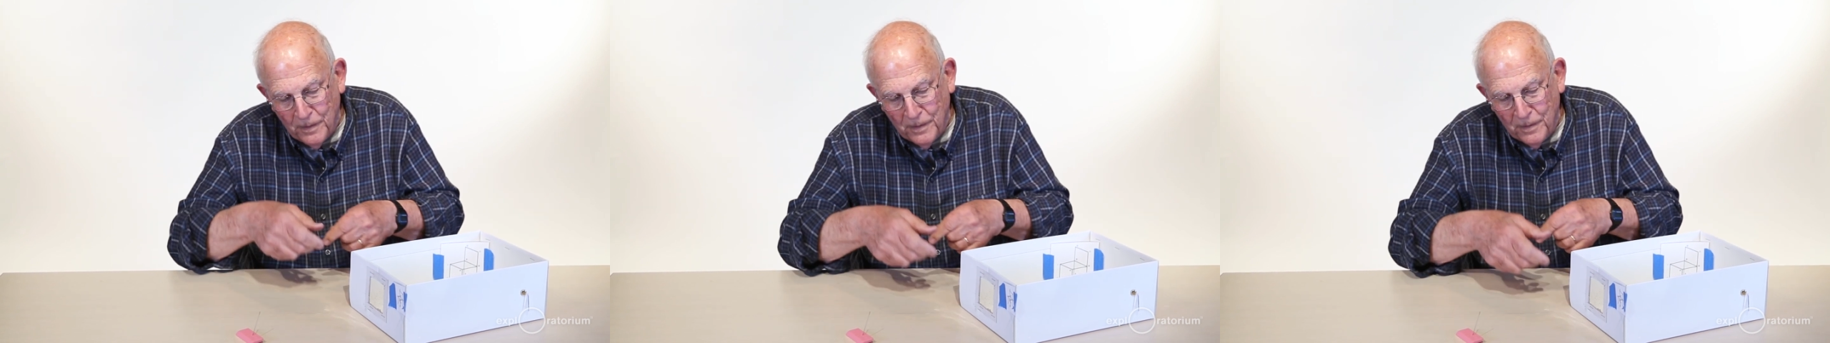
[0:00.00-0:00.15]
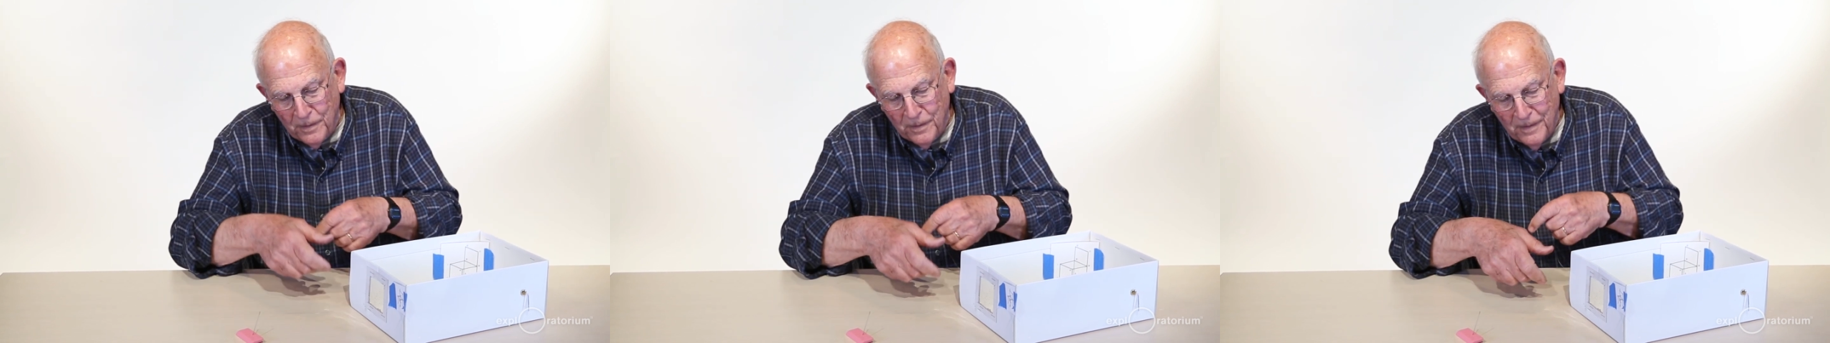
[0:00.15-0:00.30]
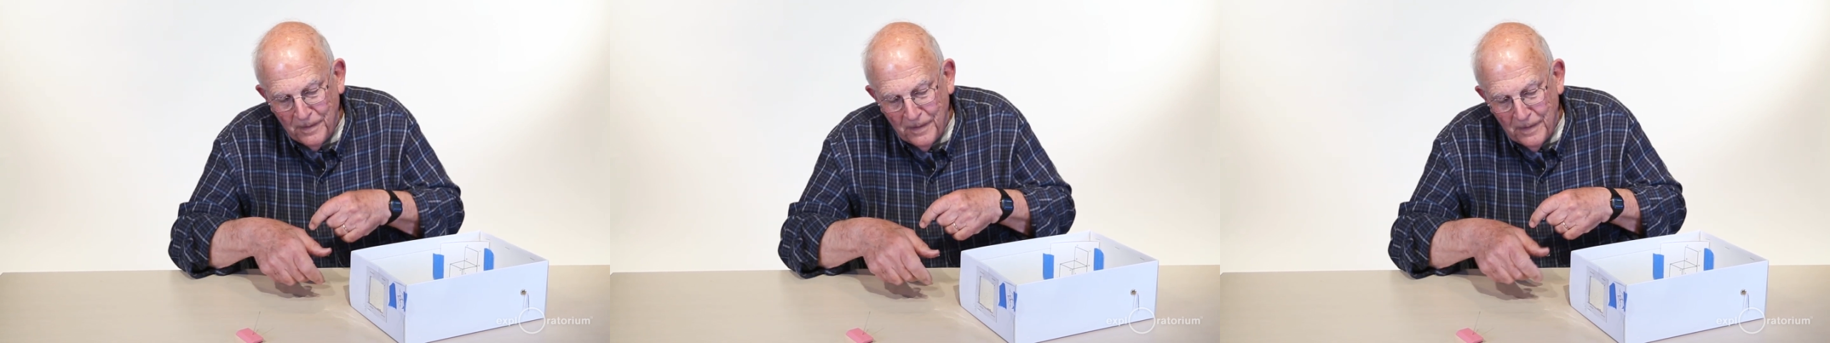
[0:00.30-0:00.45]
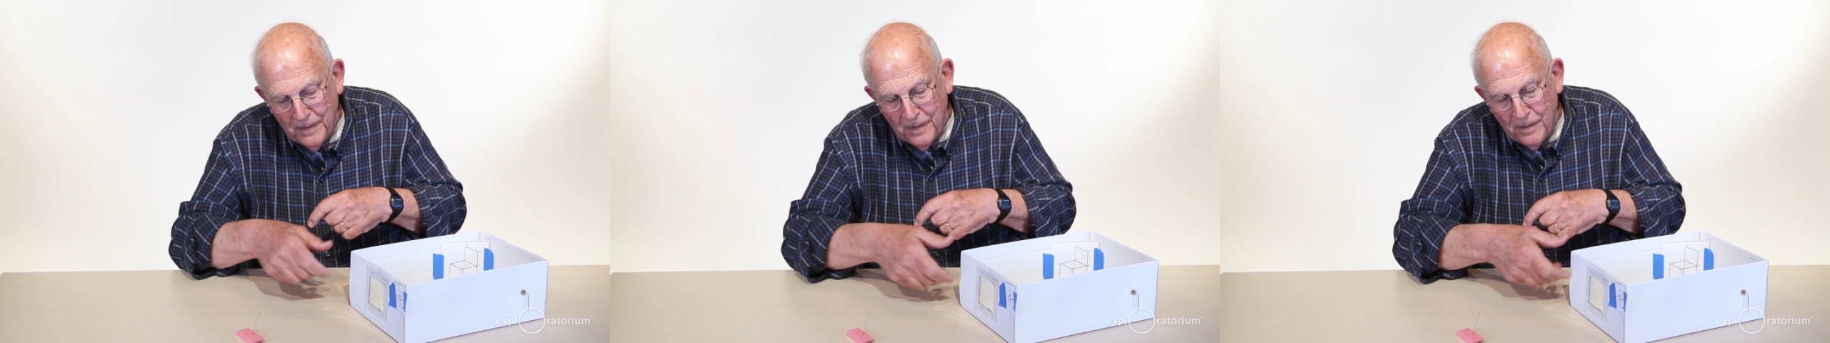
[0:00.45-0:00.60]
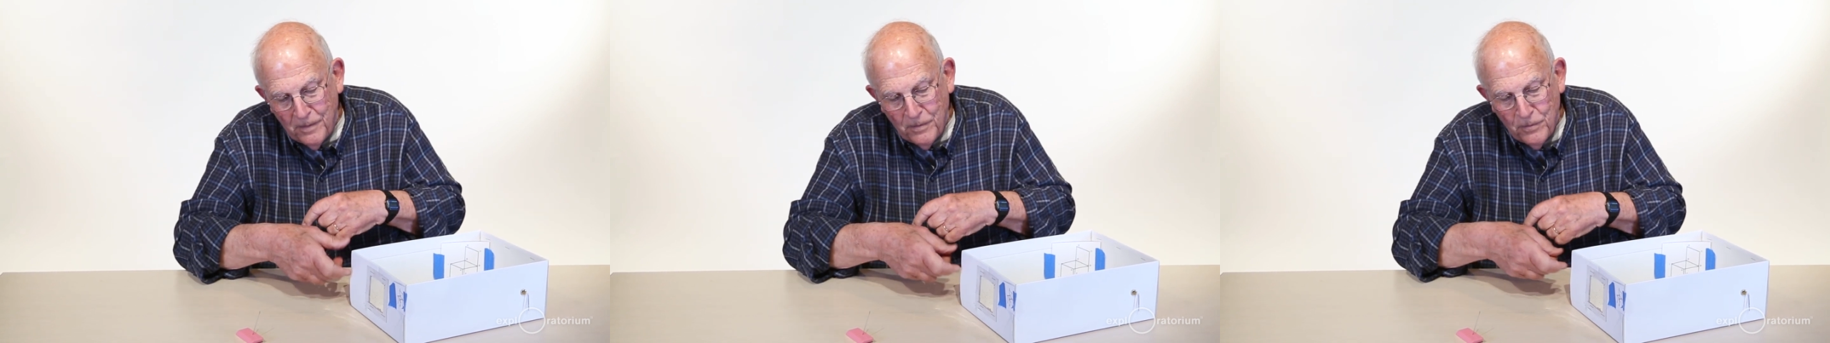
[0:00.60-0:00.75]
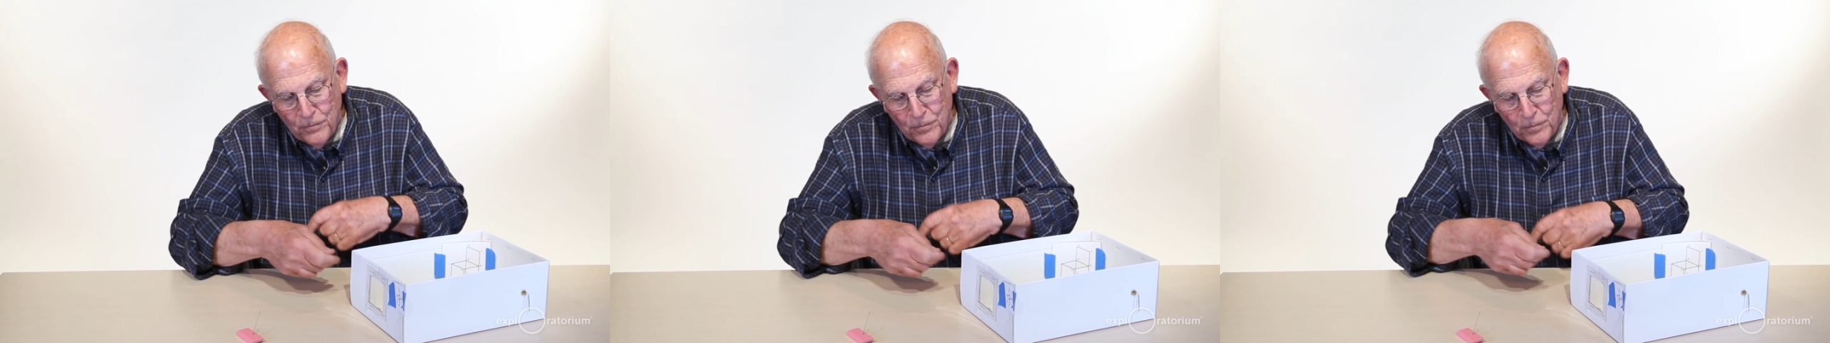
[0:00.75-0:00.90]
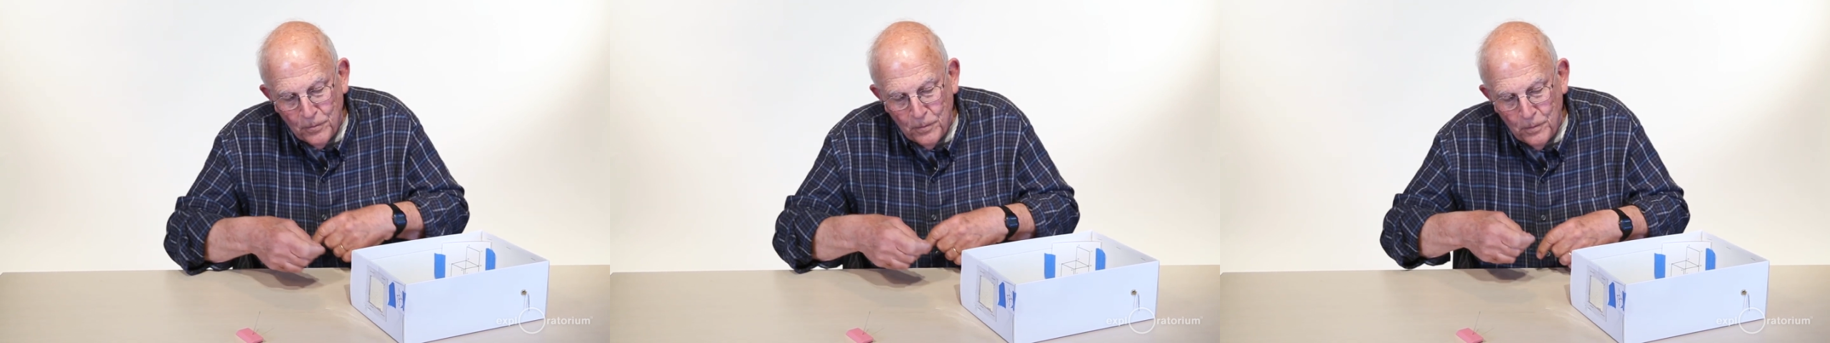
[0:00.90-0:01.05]
it,
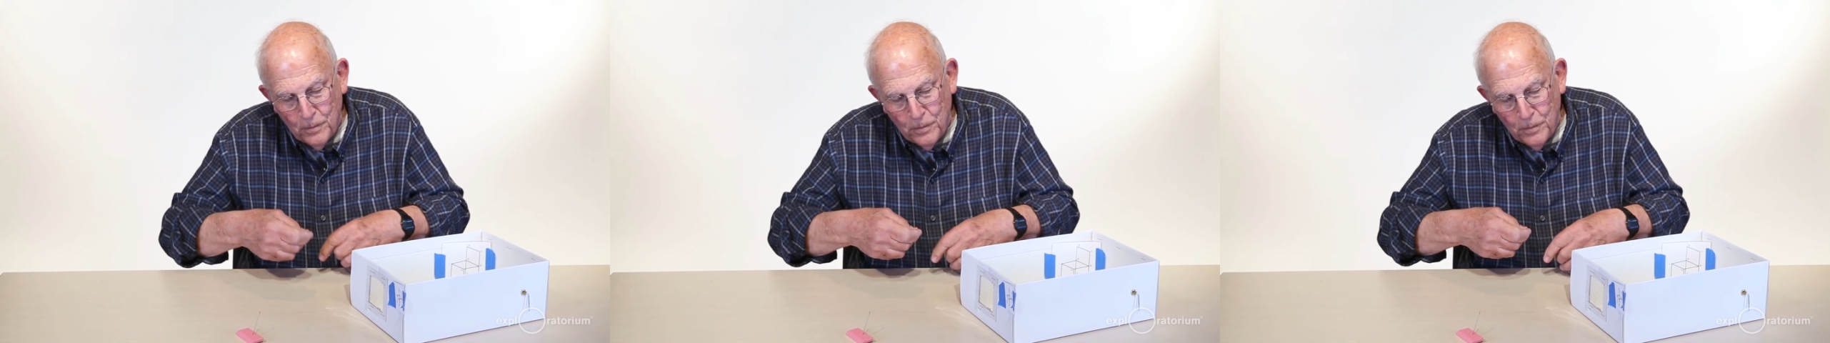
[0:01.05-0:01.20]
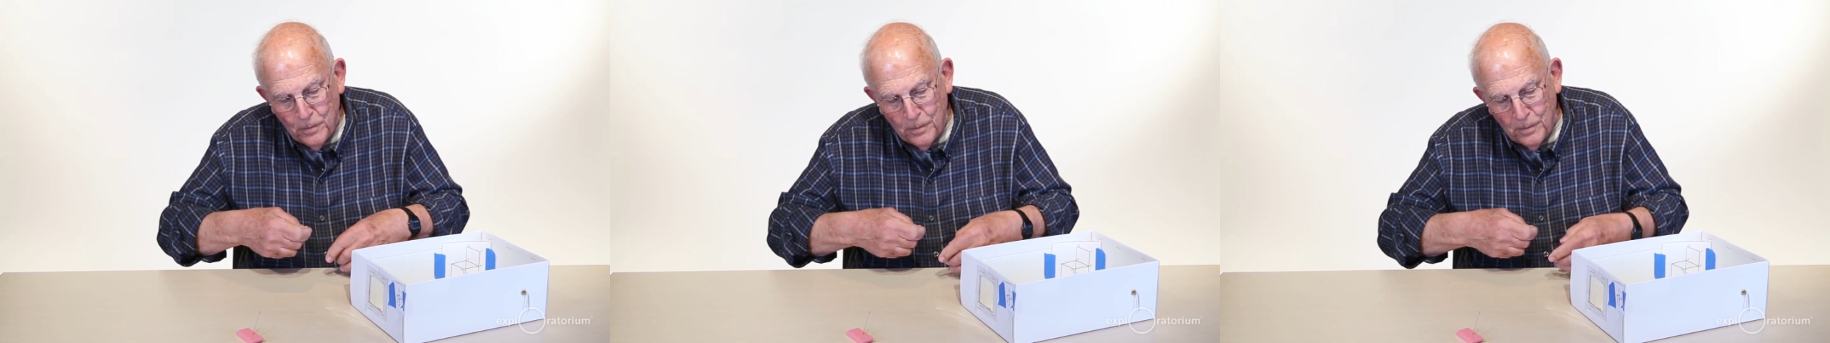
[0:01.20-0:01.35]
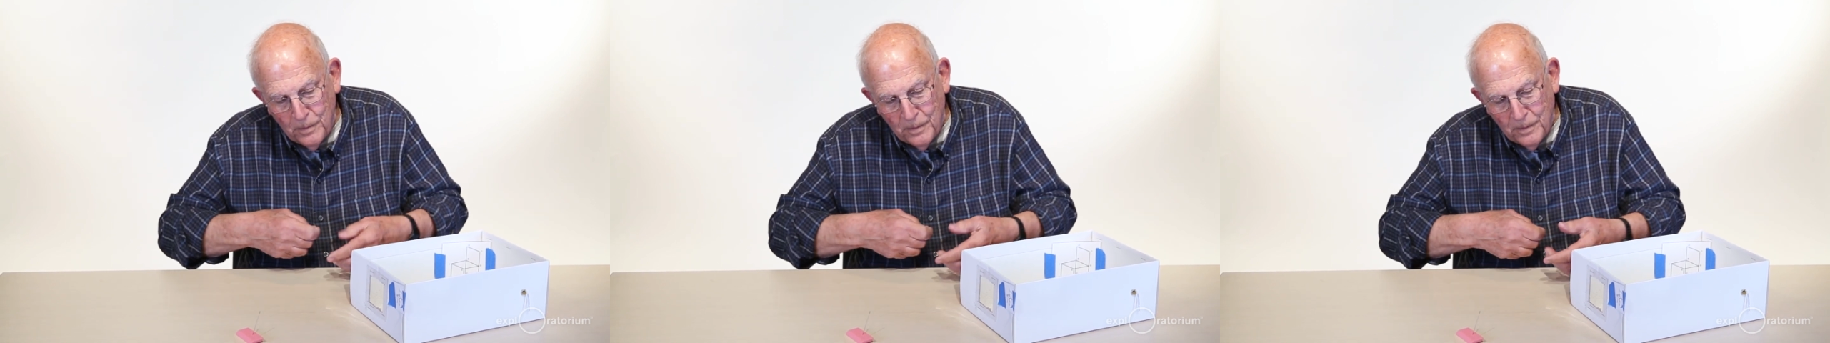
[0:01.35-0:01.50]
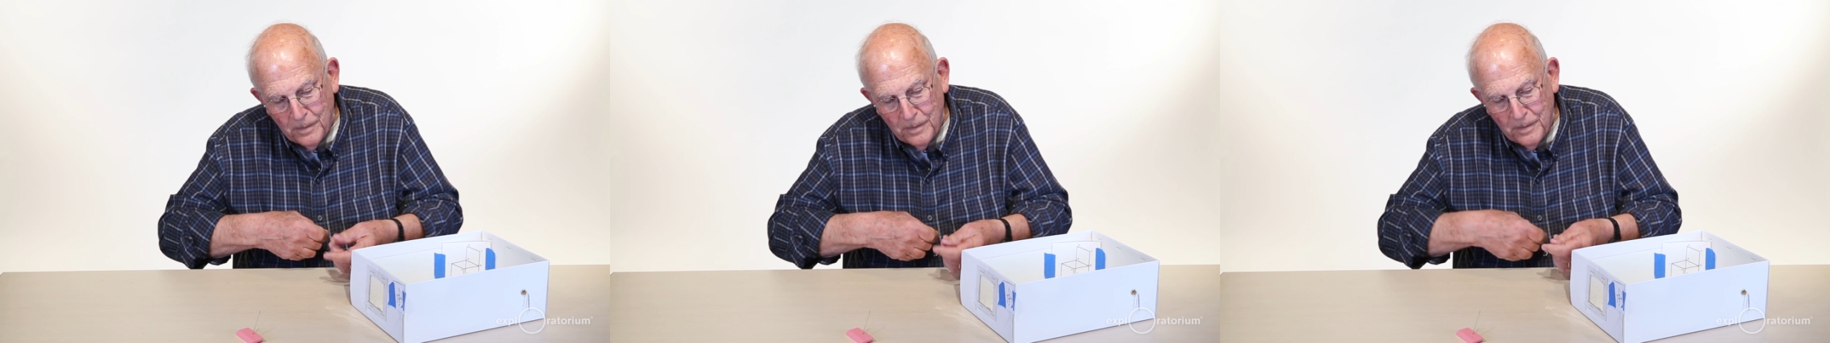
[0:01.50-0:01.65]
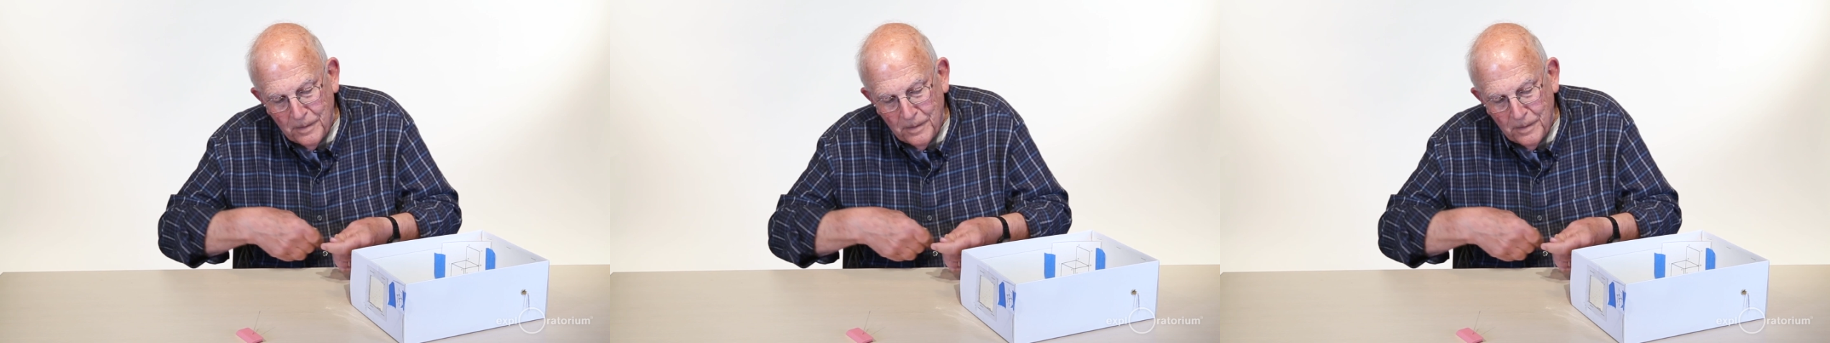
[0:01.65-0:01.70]
through